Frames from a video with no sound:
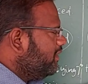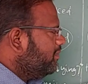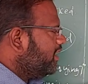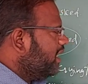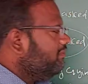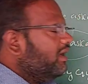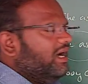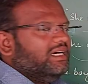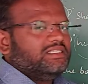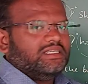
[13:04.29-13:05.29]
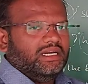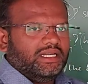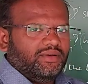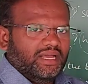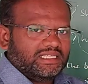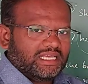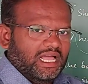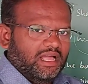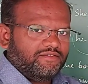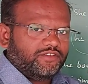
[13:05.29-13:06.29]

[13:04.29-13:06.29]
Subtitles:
will become assertive, as I have